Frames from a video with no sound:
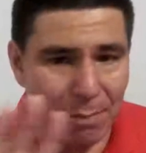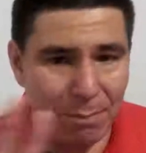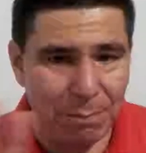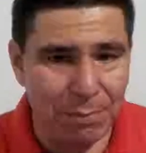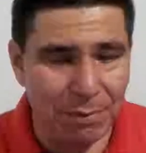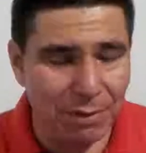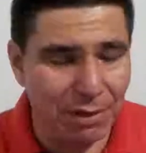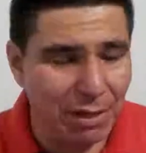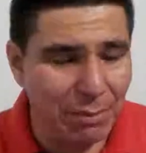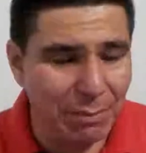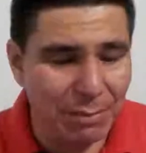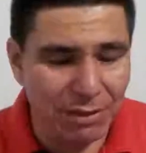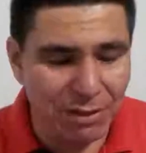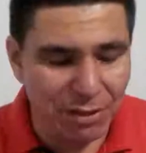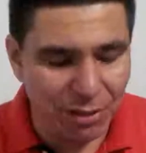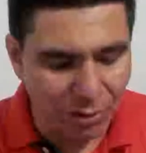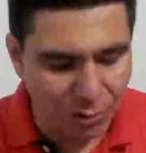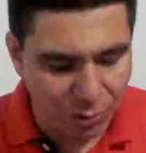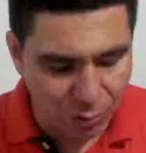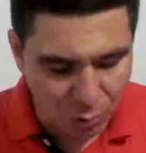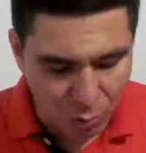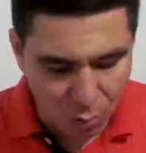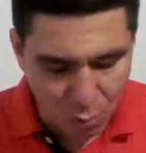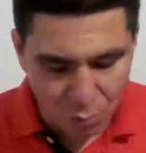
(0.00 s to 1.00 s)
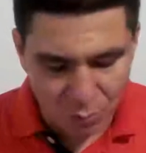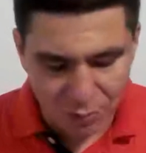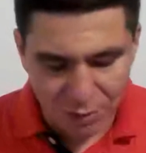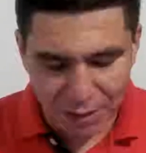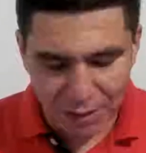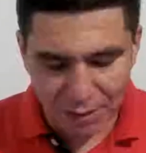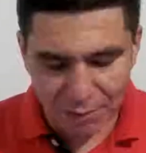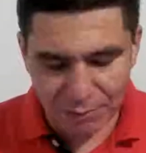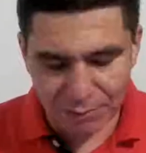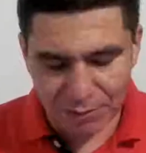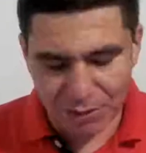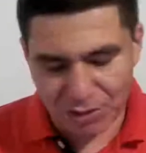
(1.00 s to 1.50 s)
But let me tell you the whole thing
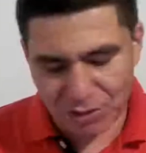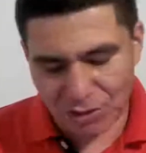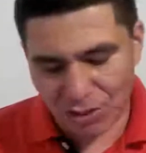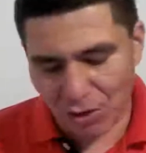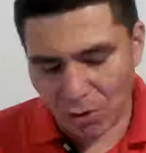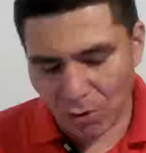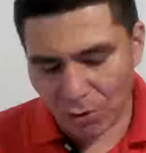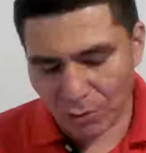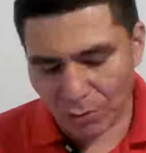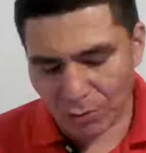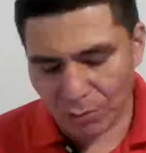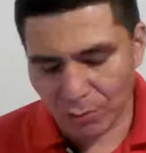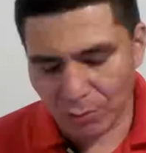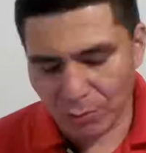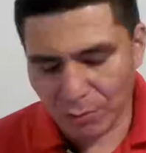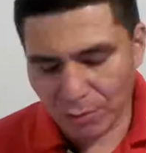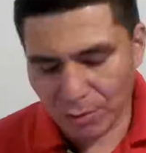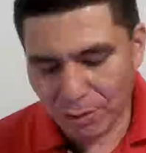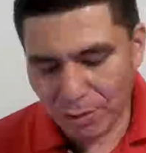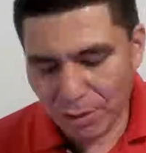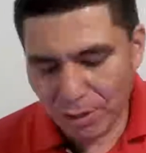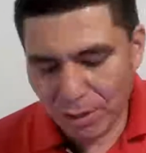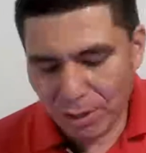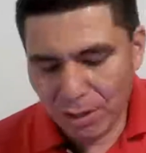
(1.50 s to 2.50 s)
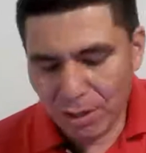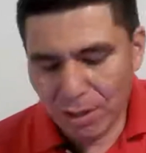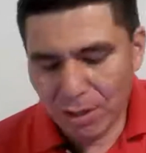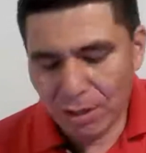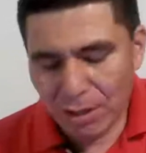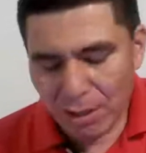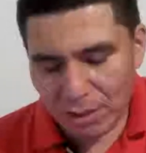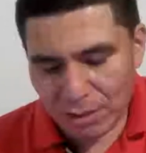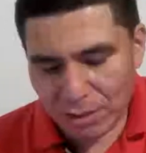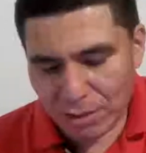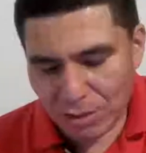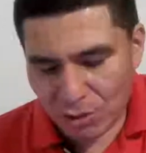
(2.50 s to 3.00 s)
in this article,
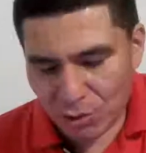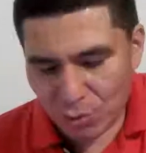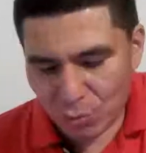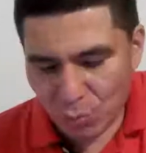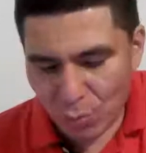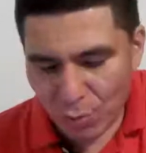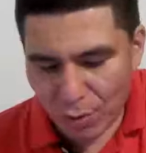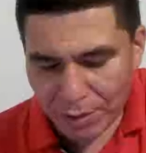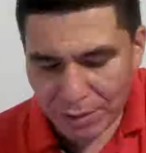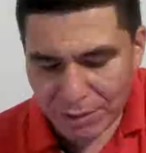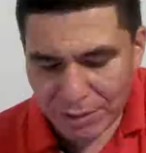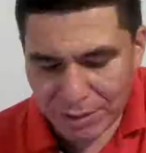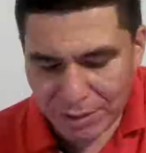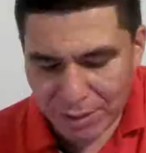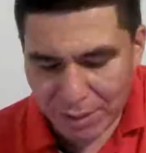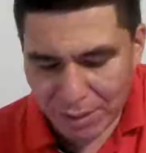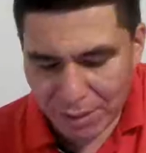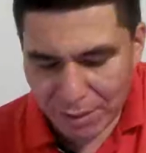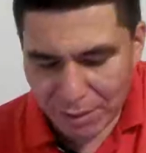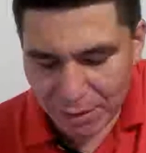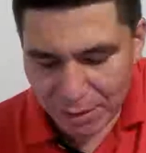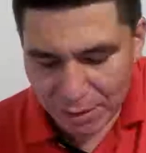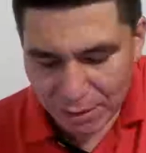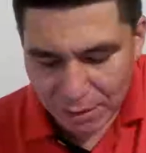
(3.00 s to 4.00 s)
and this is where I say,